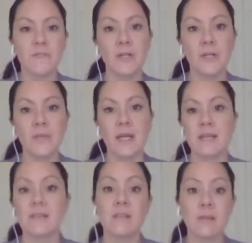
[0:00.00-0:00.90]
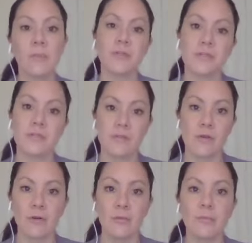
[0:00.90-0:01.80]
from a sick person's
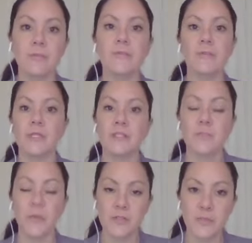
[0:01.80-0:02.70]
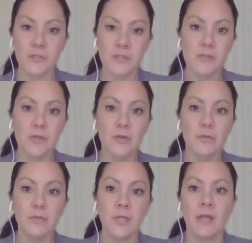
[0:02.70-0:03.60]
home or from an exposed person's home